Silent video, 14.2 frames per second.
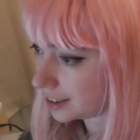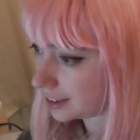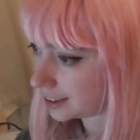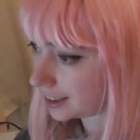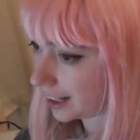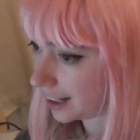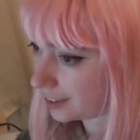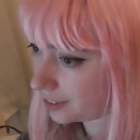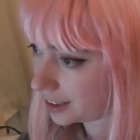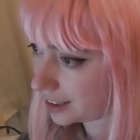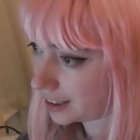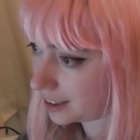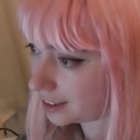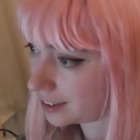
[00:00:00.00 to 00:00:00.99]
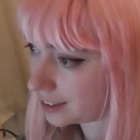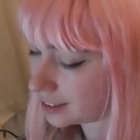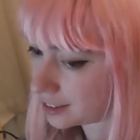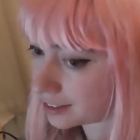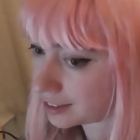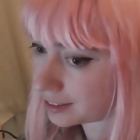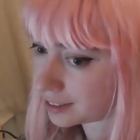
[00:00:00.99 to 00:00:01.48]
and get everything
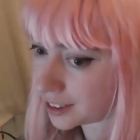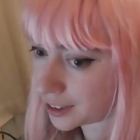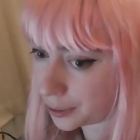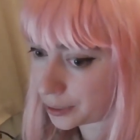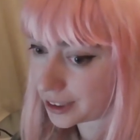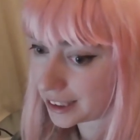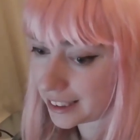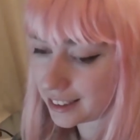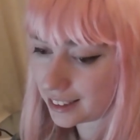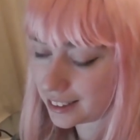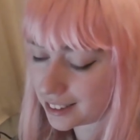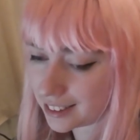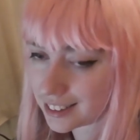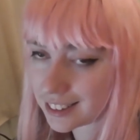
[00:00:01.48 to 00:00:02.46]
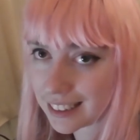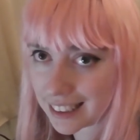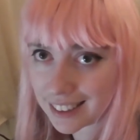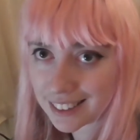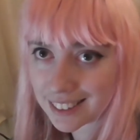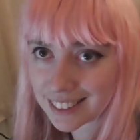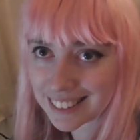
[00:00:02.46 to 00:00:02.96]
sorted and
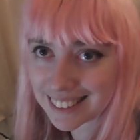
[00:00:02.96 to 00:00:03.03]
yeah.